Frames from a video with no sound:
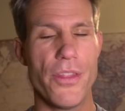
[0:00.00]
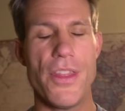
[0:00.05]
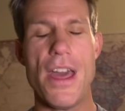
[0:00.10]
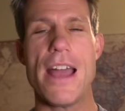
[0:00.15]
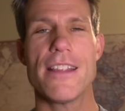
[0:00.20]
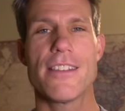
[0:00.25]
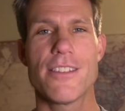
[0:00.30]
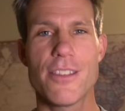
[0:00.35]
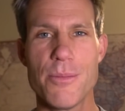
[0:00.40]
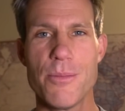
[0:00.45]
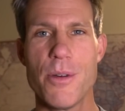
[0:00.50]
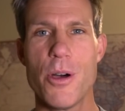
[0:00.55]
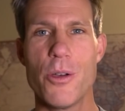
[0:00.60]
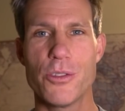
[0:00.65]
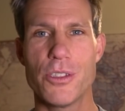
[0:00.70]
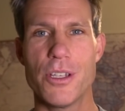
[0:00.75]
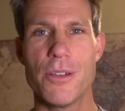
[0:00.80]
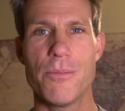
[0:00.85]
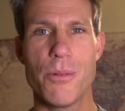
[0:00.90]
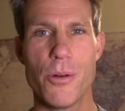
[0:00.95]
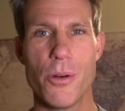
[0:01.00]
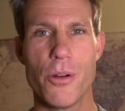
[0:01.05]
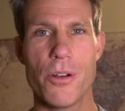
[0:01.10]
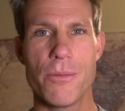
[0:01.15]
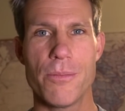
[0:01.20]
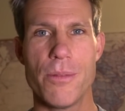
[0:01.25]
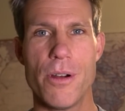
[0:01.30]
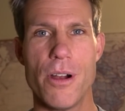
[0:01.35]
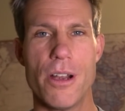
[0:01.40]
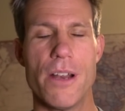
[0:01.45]
That's the most
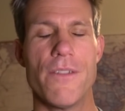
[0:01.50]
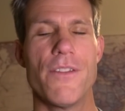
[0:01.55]
important part.